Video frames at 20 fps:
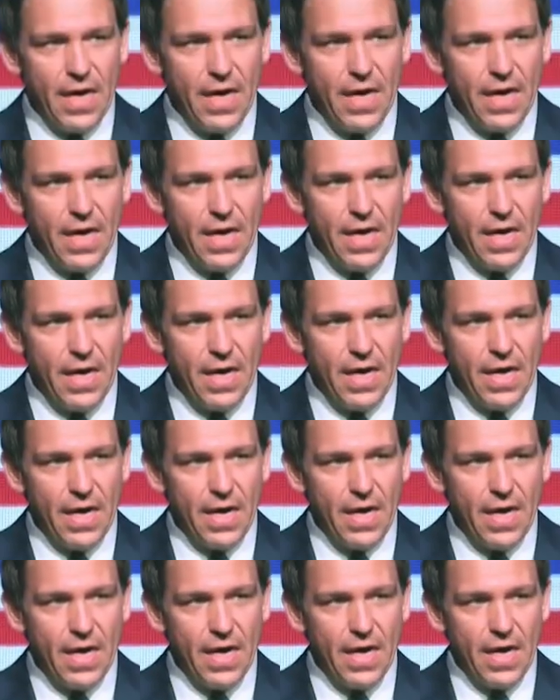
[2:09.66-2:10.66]

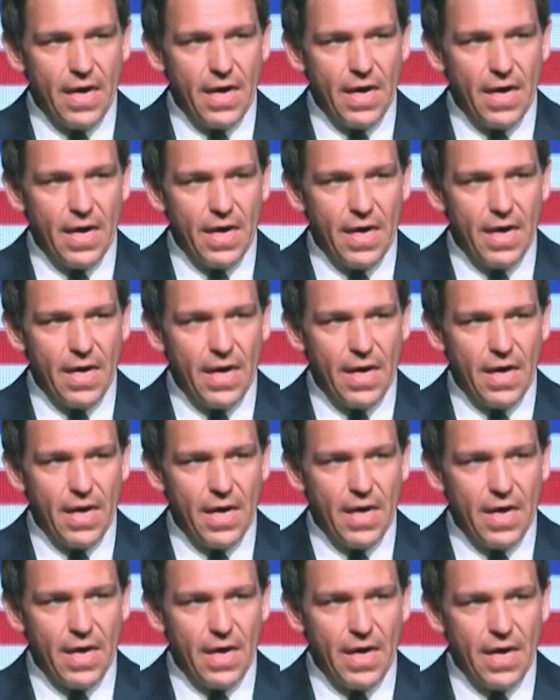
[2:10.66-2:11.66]

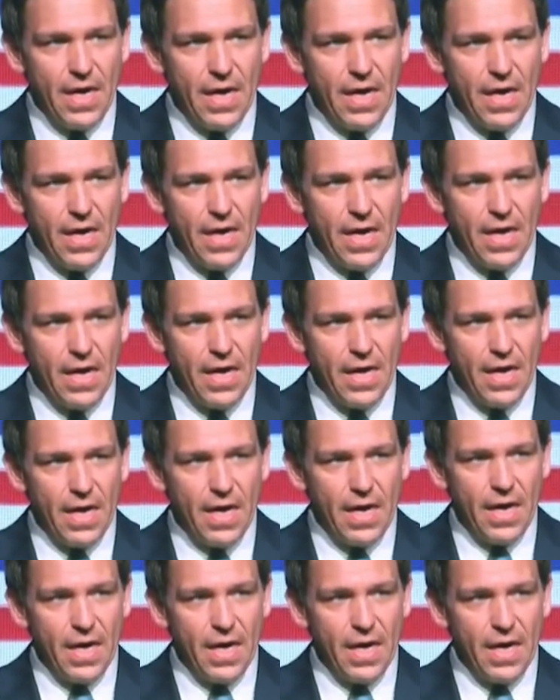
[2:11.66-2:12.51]
(not speaking)